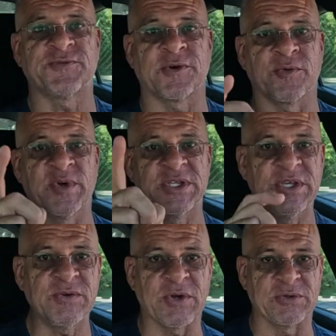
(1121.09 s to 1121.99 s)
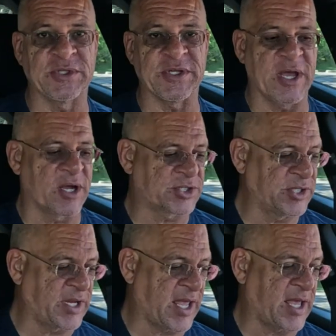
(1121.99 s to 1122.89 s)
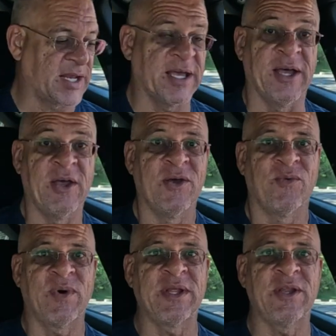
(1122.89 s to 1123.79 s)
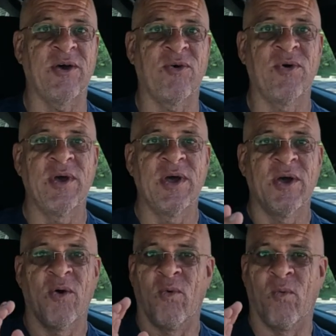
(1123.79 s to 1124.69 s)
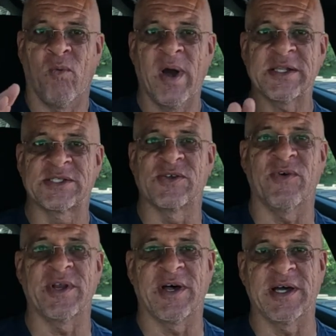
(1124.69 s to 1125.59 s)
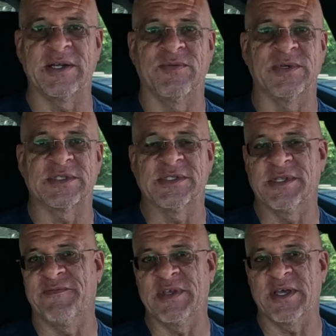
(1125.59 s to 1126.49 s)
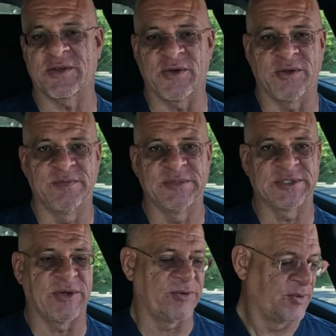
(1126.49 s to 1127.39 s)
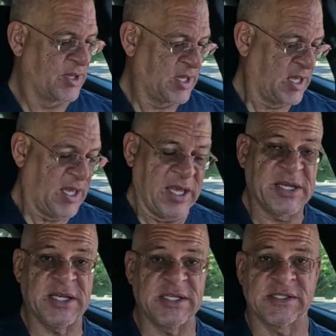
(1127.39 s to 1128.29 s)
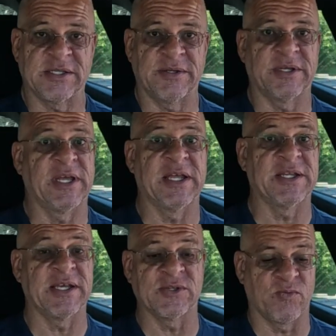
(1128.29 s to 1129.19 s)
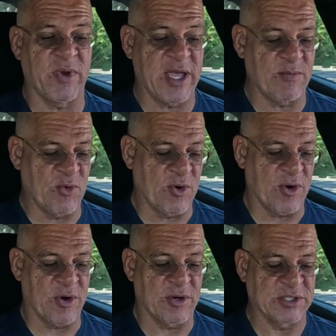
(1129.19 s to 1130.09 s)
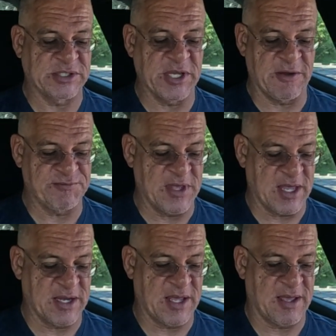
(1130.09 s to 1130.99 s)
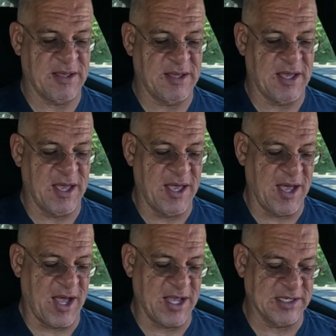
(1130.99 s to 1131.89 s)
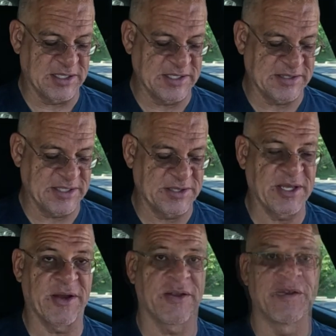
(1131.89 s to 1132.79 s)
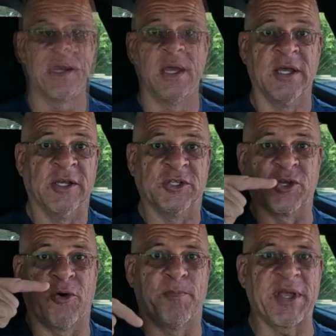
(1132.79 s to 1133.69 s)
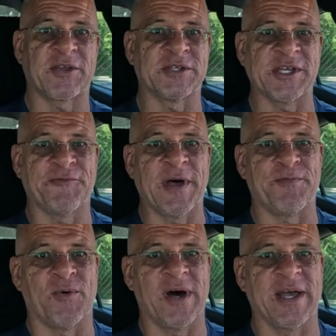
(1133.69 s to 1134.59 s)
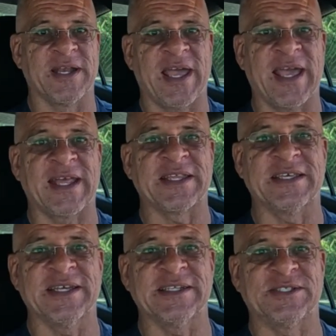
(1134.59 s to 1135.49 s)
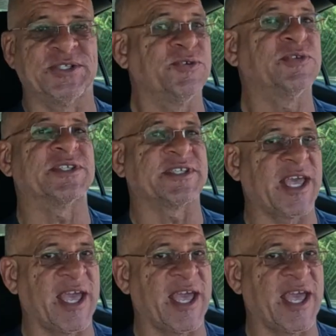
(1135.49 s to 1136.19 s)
for when you go to the auction and want to know what's going on with the vehicle. So it does way more stuff than I listed there. So pick yourself up one and get to